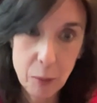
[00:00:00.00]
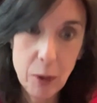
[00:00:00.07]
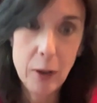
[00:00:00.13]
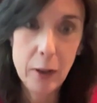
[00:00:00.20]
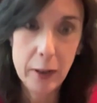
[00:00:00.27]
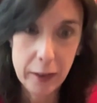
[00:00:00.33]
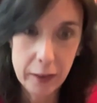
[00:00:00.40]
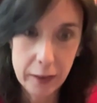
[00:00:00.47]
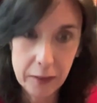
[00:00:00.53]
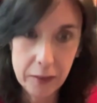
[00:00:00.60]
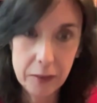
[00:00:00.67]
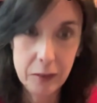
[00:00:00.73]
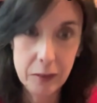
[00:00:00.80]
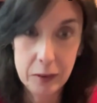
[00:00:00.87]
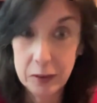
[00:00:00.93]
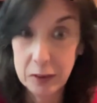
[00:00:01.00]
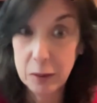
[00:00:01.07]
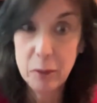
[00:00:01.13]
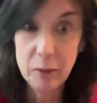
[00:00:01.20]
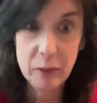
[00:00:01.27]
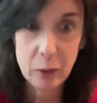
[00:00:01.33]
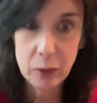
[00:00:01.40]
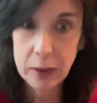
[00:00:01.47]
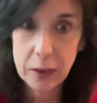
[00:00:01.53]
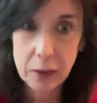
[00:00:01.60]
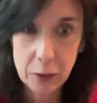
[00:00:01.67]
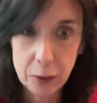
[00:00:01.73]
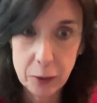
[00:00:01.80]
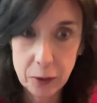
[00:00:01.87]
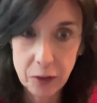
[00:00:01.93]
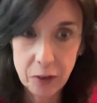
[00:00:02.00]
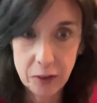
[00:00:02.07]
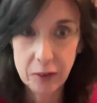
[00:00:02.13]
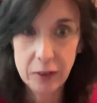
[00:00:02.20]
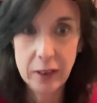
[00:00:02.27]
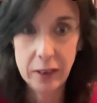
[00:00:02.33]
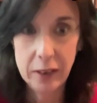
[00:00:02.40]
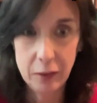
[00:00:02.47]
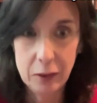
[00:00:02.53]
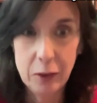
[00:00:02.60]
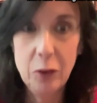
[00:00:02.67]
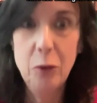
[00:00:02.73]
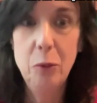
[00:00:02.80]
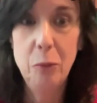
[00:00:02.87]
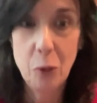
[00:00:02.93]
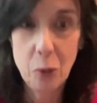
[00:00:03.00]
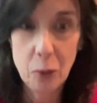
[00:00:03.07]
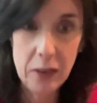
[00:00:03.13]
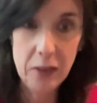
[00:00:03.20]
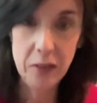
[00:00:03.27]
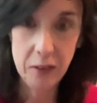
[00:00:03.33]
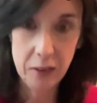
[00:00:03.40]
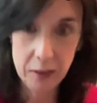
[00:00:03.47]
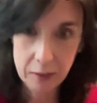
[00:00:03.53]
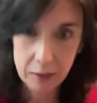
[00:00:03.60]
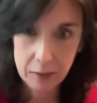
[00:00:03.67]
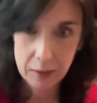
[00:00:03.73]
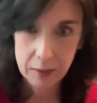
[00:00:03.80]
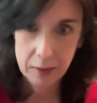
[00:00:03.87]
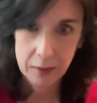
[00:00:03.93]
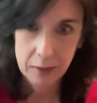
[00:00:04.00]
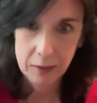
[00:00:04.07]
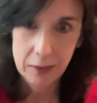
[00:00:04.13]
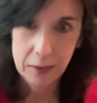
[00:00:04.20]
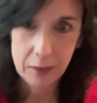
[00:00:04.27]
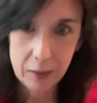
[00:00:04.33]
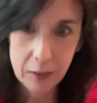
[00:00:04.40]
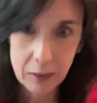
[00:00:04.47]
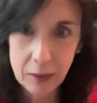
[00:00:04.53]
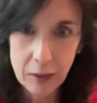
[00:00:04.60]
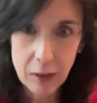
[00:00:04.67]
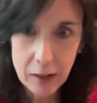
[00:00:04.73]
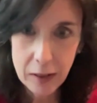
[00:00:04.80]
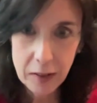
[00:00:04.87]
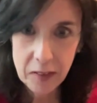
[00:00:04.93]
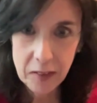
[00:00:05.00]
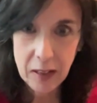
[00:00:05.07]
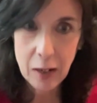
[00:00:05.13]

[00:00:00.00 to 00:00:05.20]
by some of their editors. Like, you crazy guys,